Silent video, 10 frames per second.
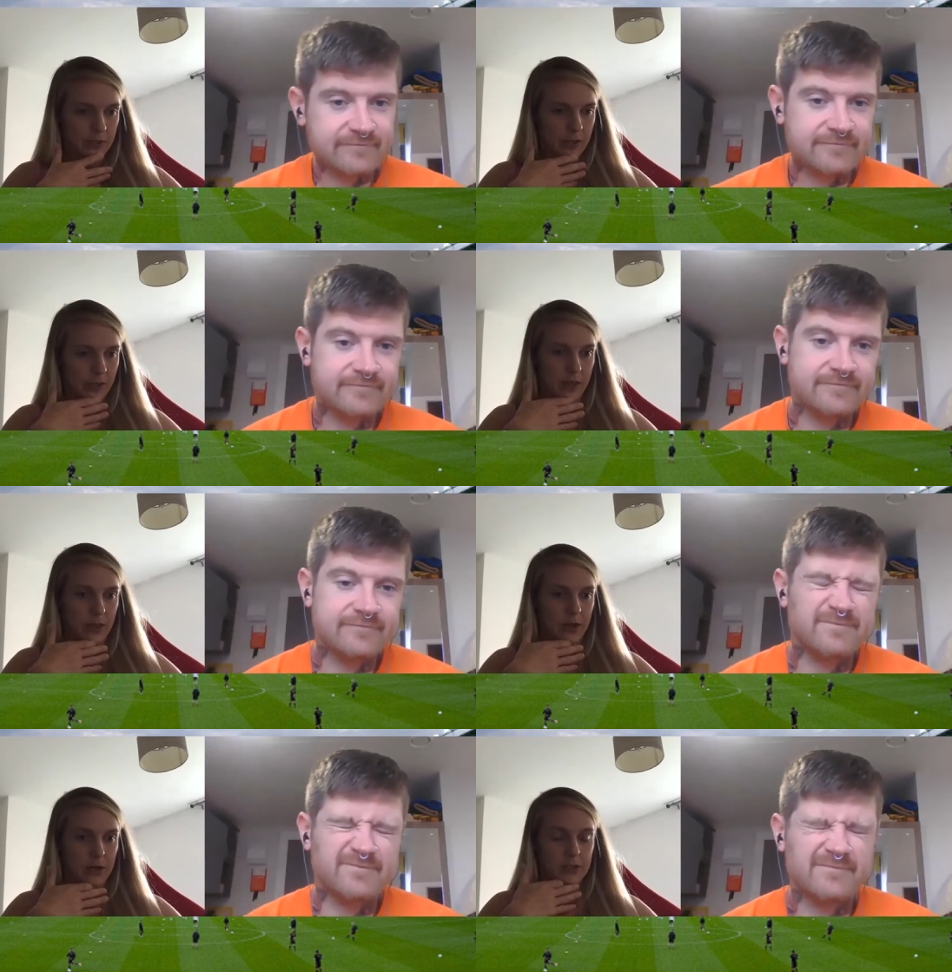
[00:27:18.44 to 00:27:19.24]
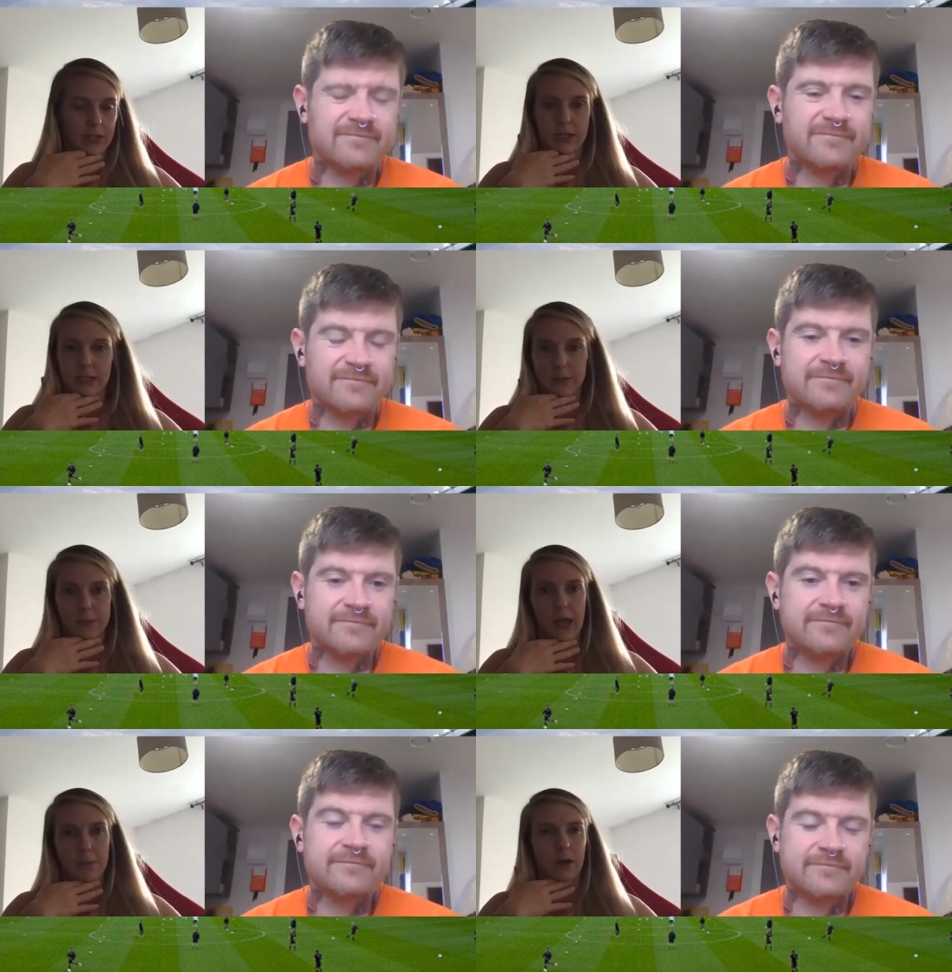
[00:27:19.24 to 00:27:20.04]
Speaker 1: the Thursday in
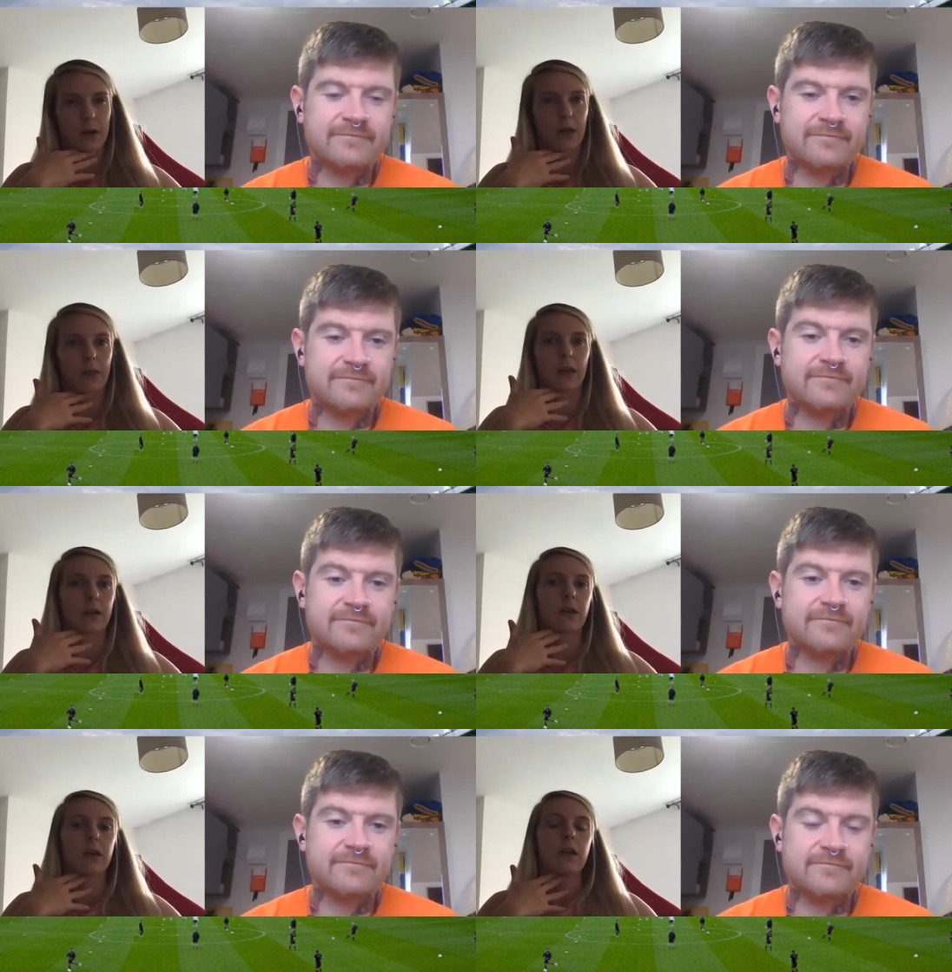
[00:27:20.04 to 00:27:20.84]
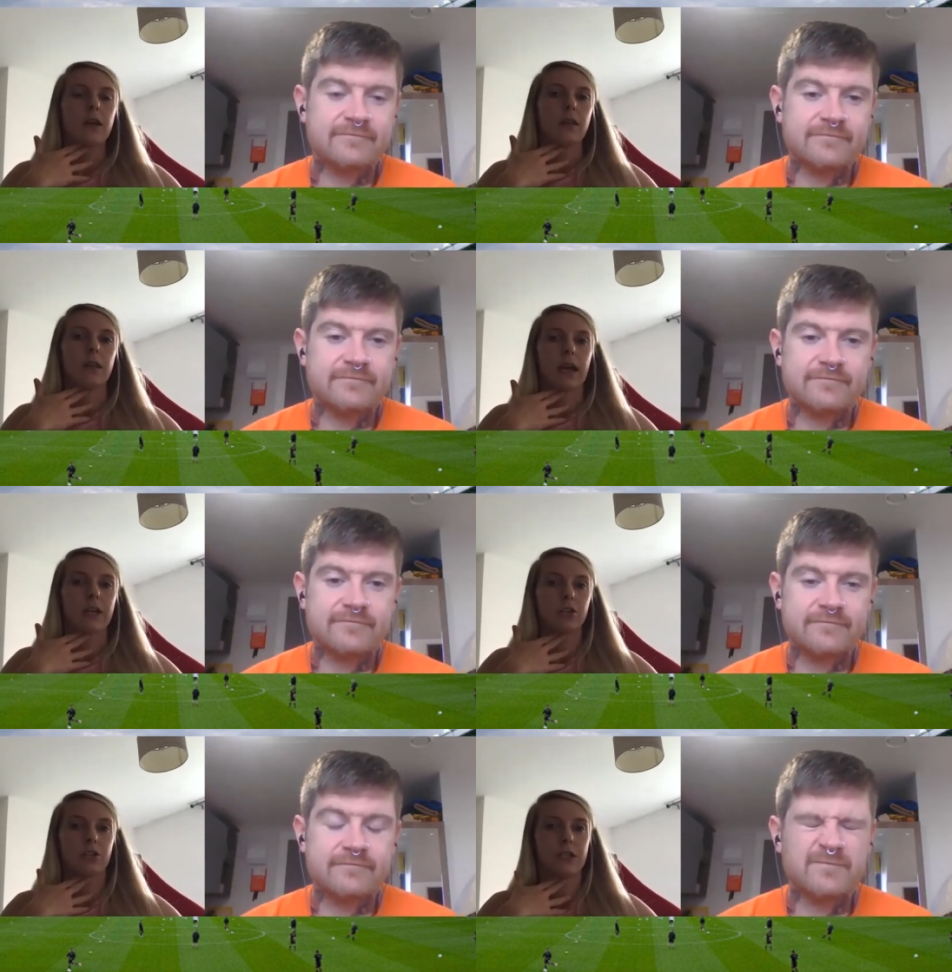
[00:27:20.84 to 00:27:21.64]
September, and I think the
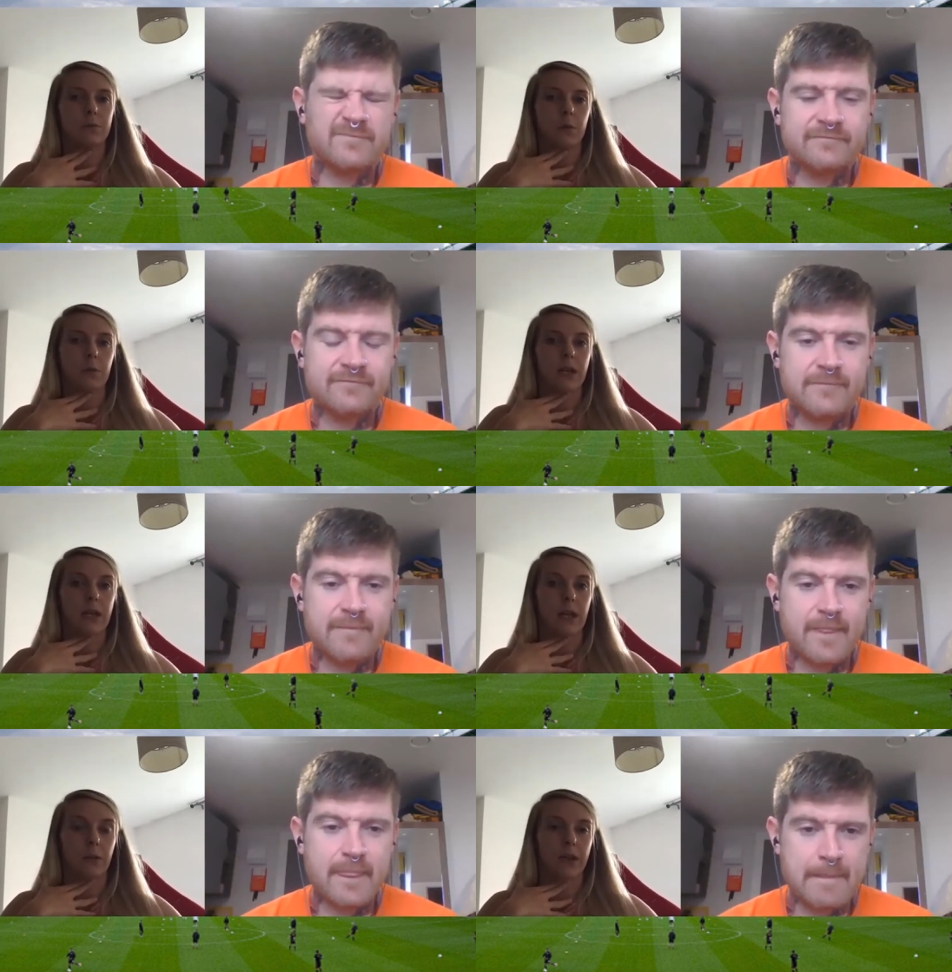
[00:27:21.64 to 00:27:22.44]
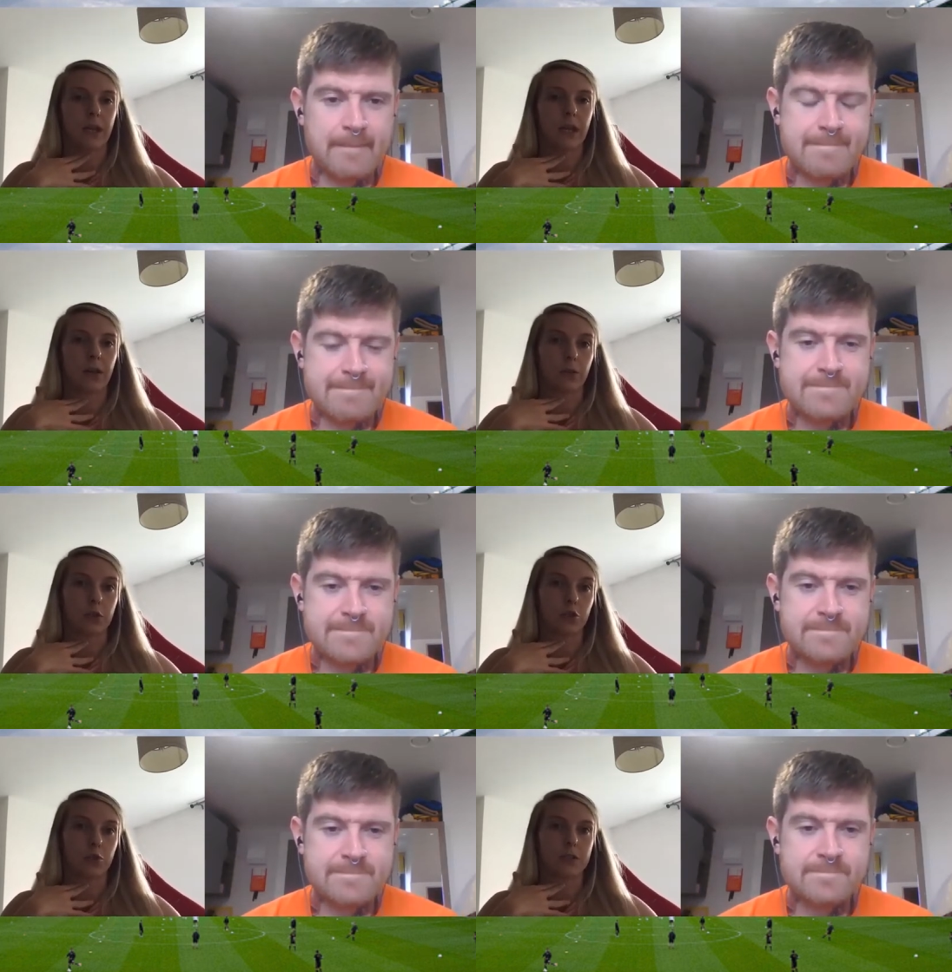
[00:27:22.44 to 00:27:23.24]
national team were playing in Albania on the
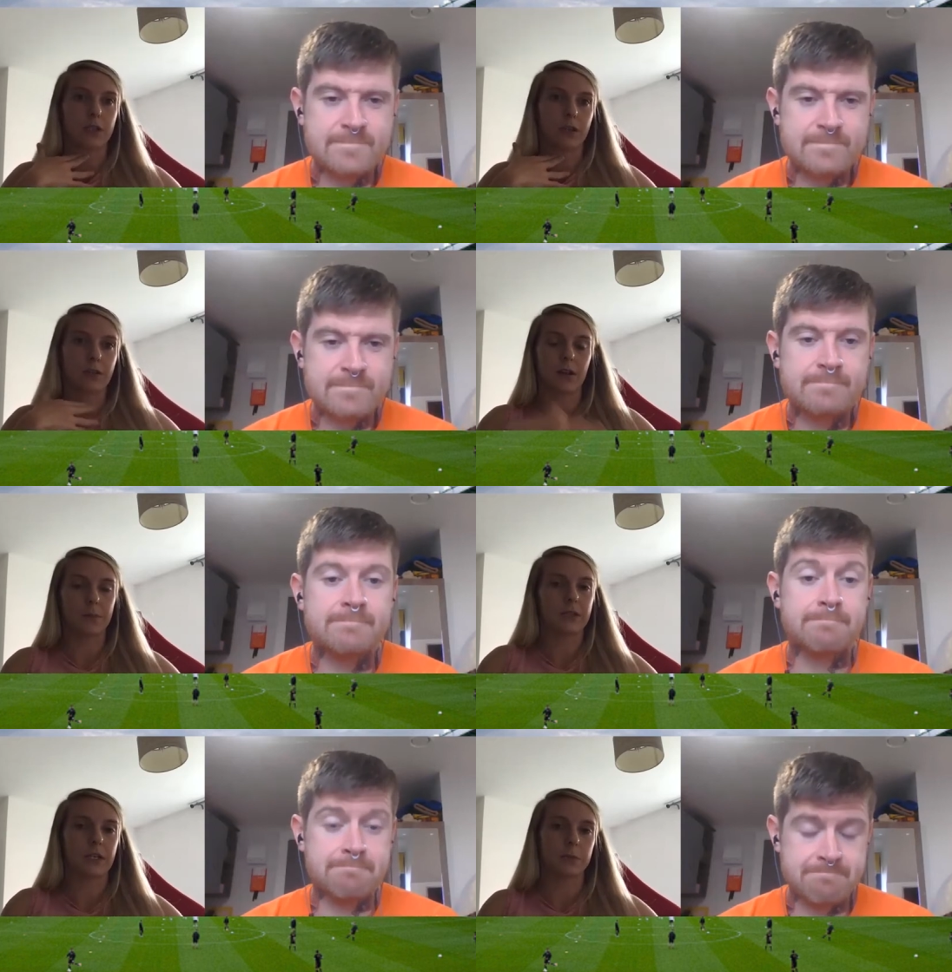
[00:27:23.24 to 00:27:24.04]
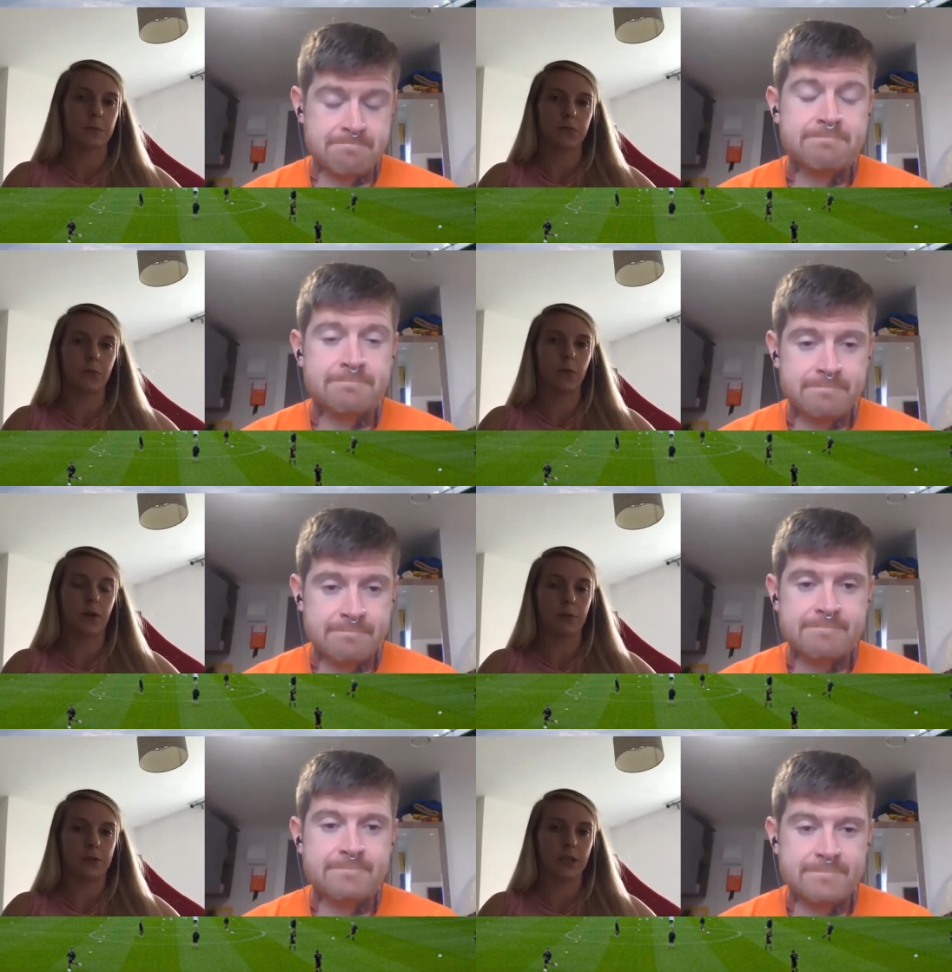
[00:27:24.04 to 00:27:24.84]
Tuesday, a couple of mm-hmm. days before,
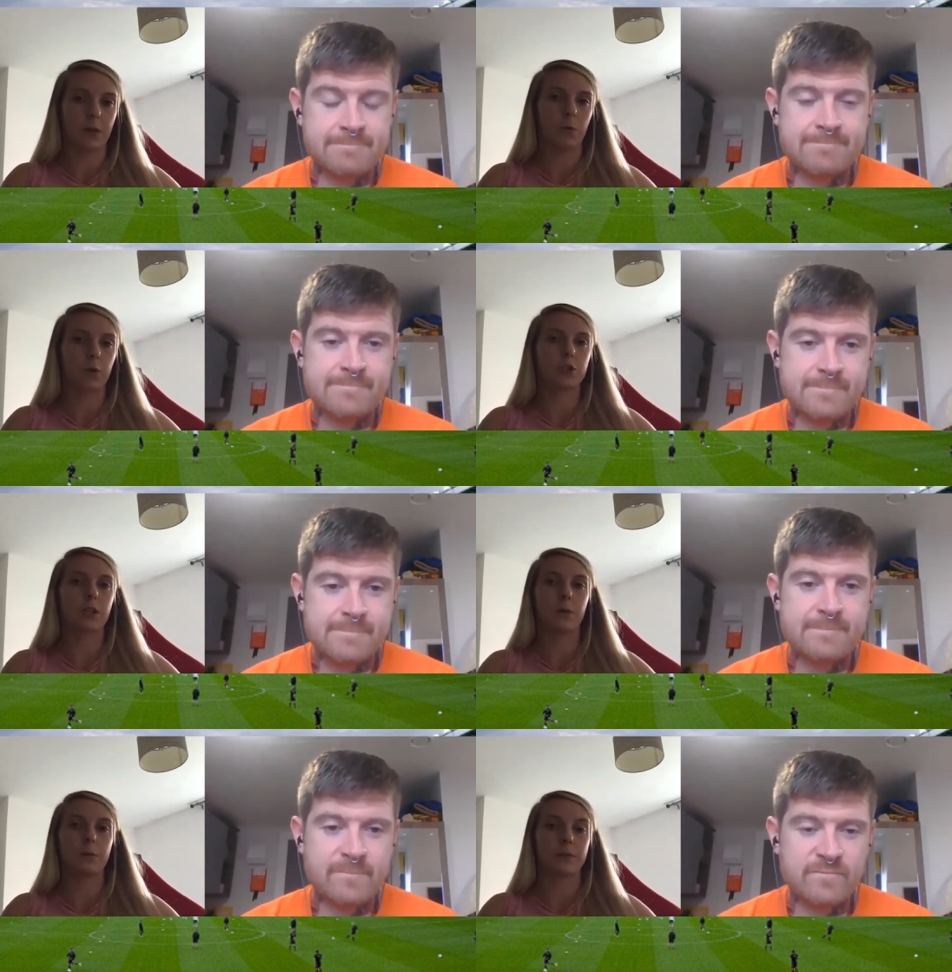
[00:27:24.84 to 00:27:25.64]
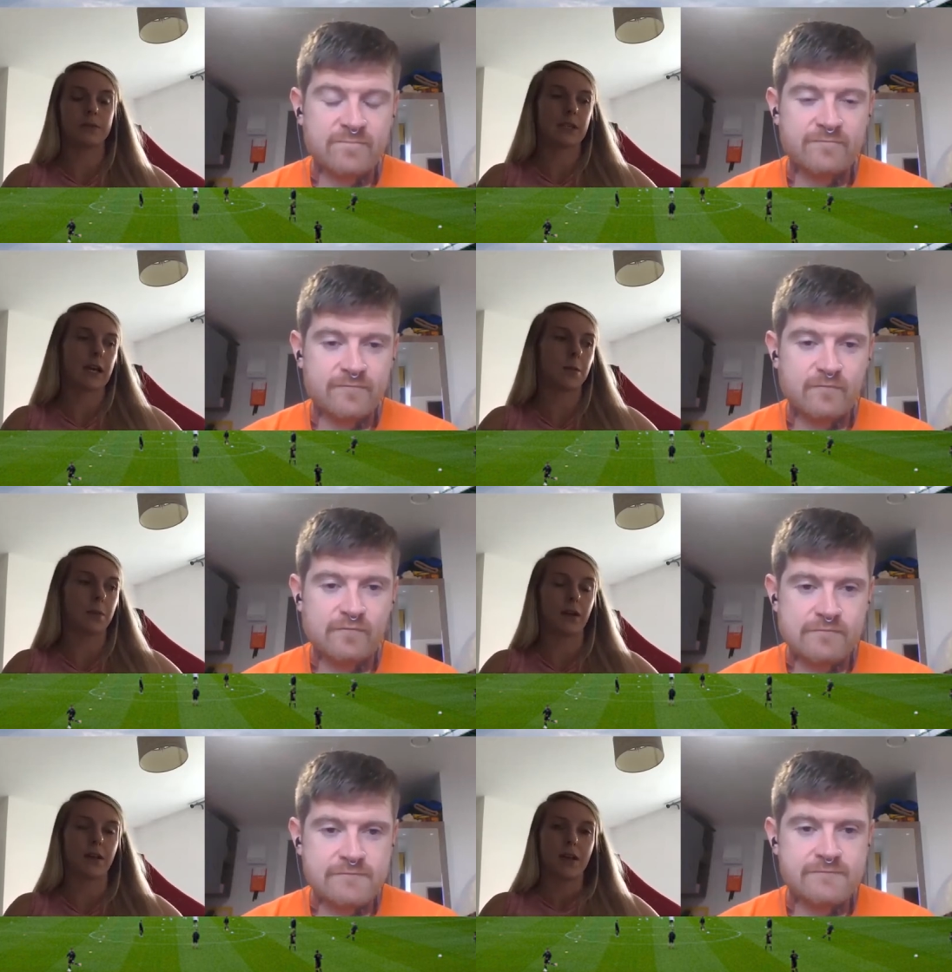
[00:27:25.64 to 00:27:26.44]
and I was sitting watching them on BBC Alba.